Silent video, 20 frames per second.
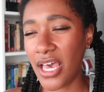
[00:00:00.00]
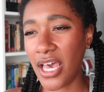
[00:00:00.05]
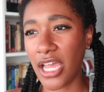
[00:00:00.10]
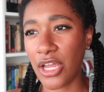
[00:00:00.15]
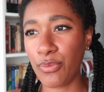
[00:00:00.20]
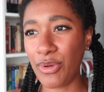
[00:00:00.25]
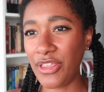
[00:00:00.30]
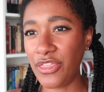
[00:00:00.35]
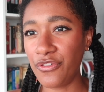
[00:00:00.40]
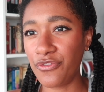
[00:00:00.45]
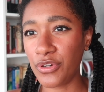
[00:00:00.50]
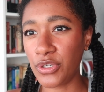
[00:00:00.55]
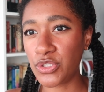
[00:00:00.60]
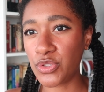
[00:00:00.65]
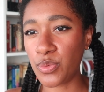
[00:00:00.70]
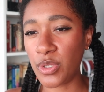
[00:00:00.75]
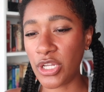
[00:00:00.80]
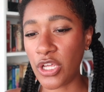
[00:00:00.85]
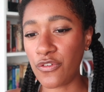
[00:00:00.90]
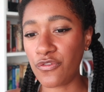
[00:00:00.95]
I read the
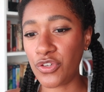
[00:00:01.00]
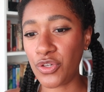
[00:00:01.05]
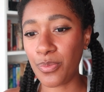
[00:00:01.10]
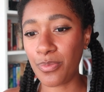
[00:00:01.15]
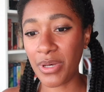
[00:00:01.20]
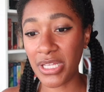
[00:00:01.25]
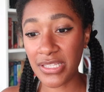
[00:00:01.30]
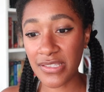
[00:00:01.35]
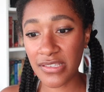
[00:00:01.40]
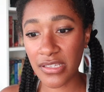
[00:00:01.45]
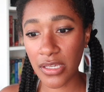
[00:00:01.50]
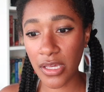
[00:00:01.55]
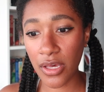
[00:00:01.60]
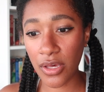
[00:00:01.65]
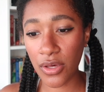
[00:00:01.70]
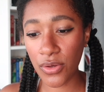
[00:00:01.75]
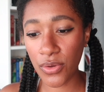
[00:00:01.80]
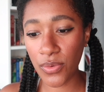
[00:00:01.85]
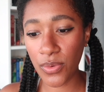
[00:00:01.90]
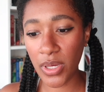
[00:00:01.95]
first one a few months
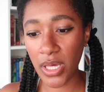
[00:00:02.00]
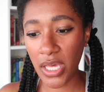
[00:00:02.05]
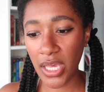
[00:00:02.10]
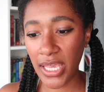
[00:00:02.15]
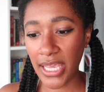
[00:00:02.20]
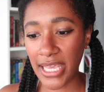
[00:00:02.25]
ago.